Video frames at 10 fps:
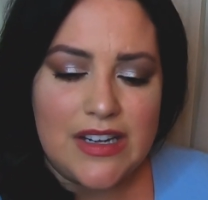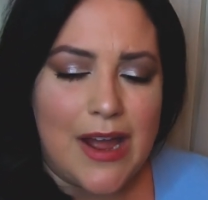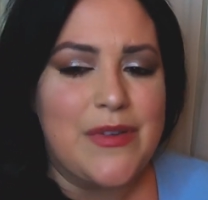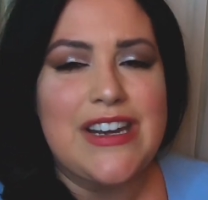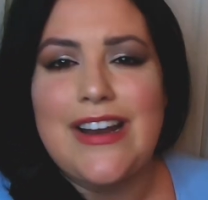
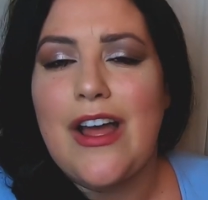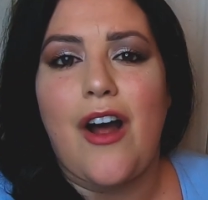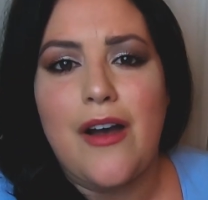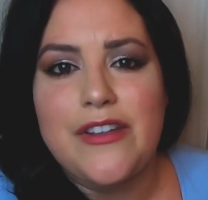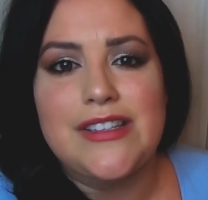I mean, it
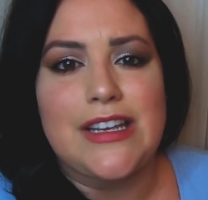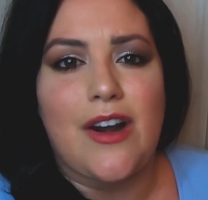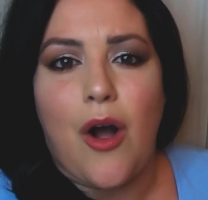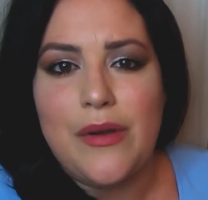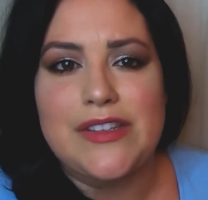obviously,
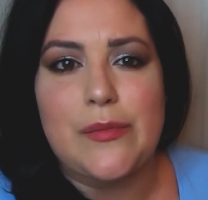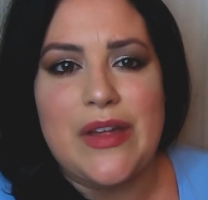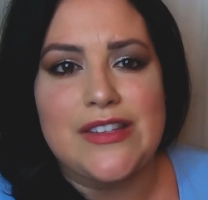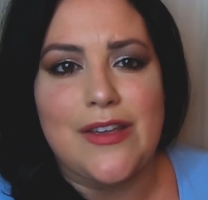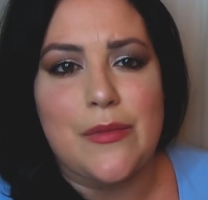it always
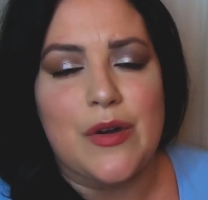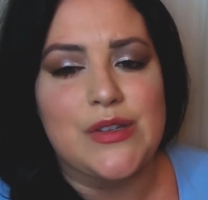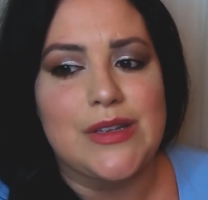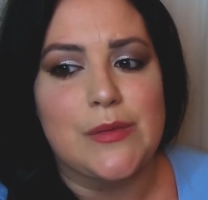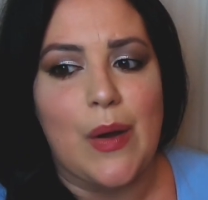depends on the
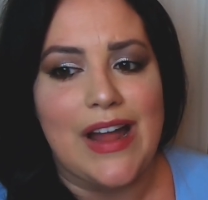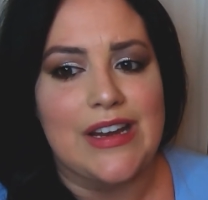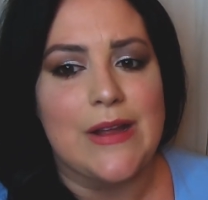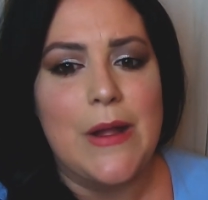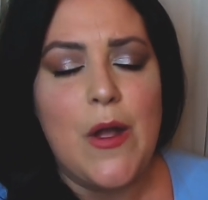person's
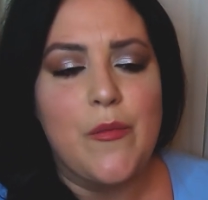body,